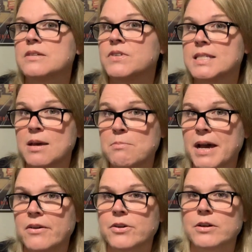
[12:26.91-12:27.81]
If it's hemp
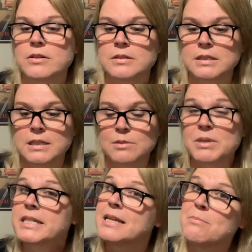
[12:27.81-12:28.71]
powder,
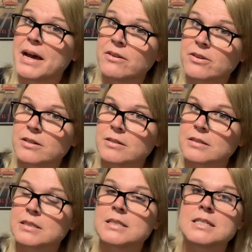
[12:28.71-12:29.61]
because hemp powder
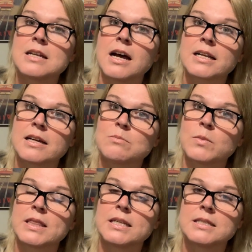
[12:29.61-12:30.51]
does not come
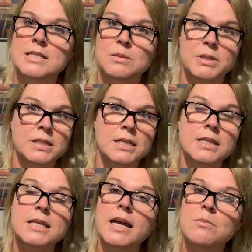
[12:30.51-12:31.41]
with the
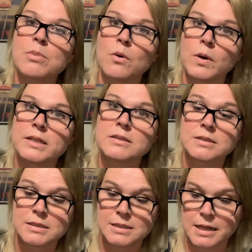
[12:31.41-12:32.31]
instability that hemp
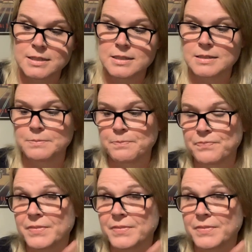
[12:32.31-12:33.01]
oil does.